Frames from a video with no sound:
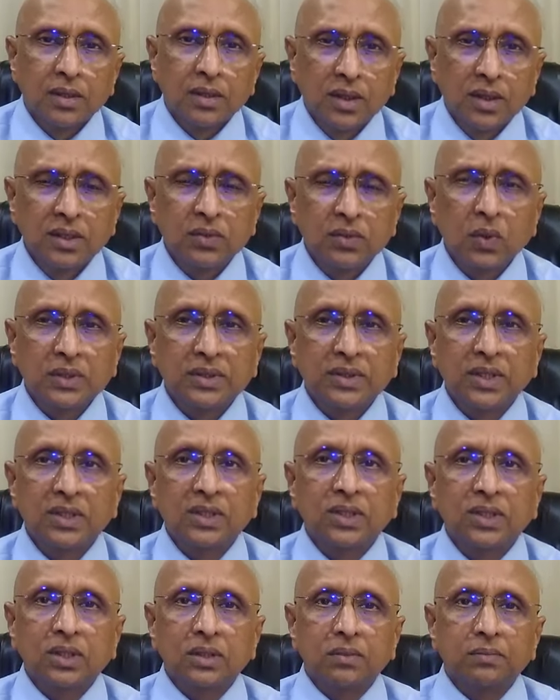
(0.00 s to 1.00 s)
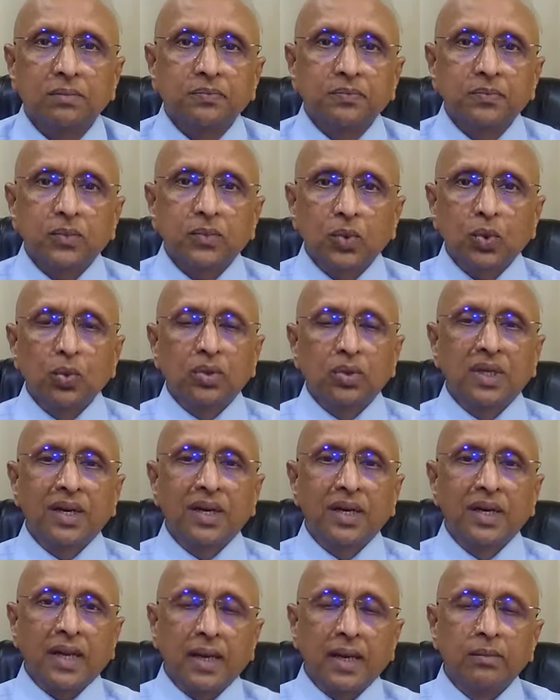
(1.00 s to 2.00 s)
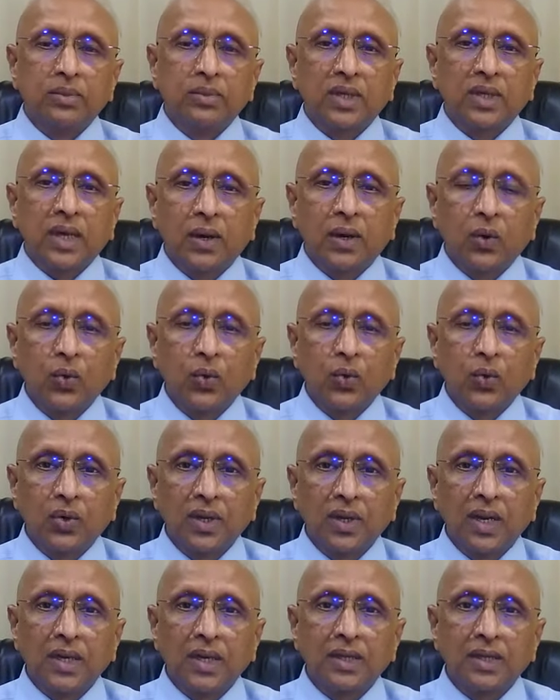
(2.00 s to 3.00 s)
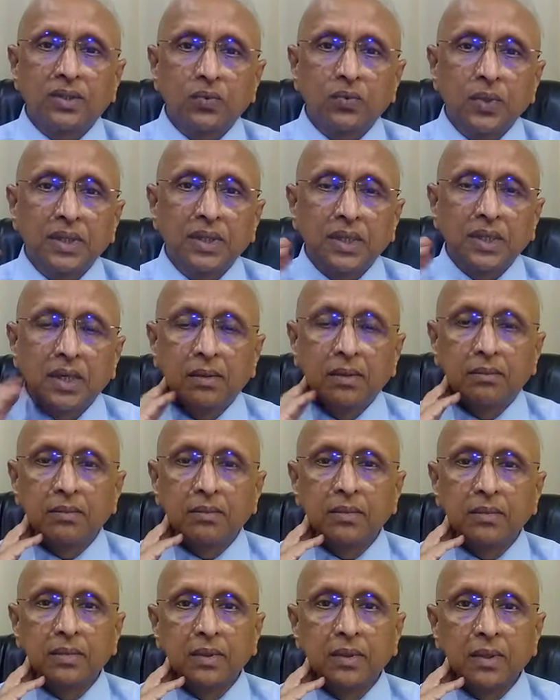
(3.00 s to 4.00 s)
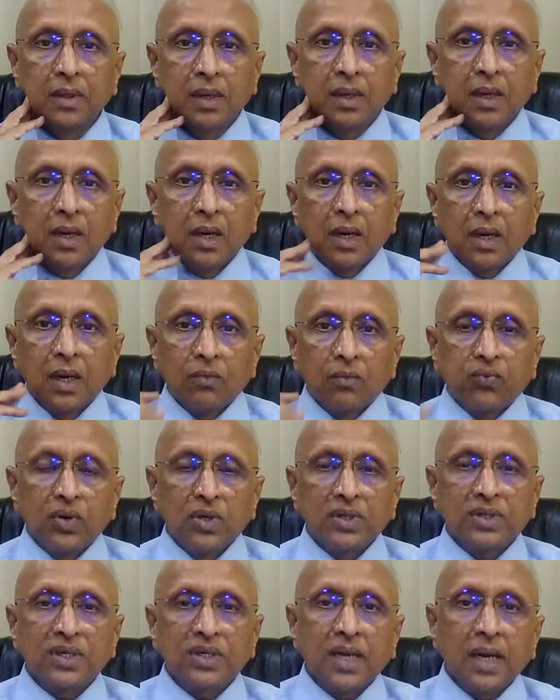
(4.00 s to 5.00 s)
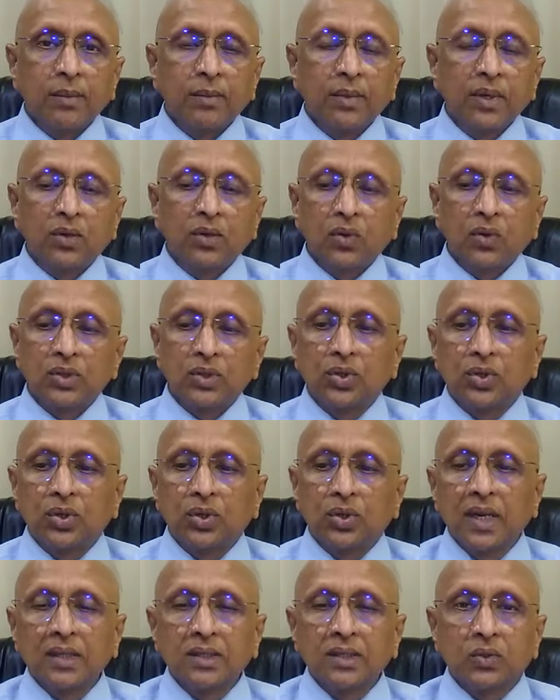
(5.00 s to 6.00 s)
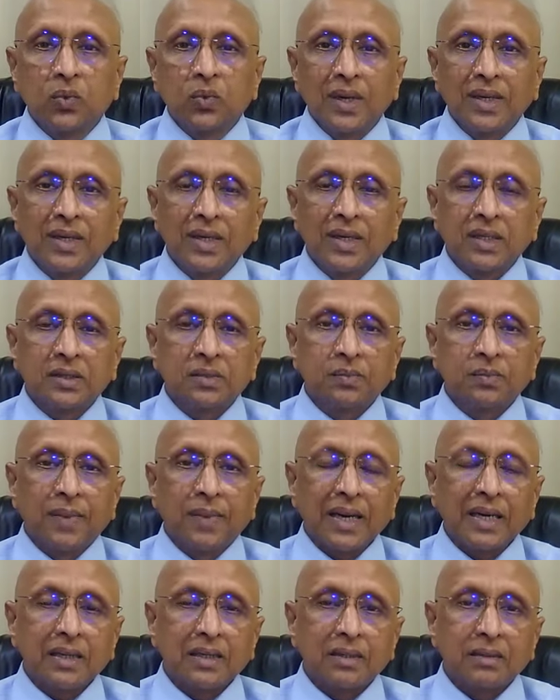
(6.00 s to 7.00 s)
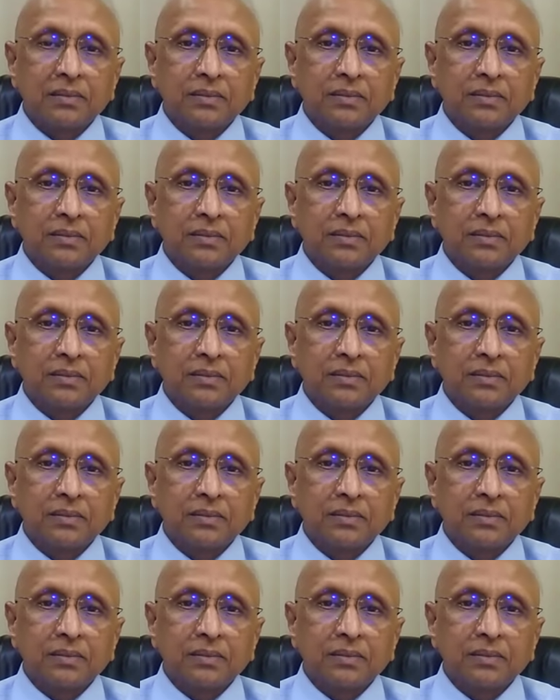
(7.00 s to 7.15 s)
This was just 2-3 times I have utilized with him. First time it was utilized 1 year back.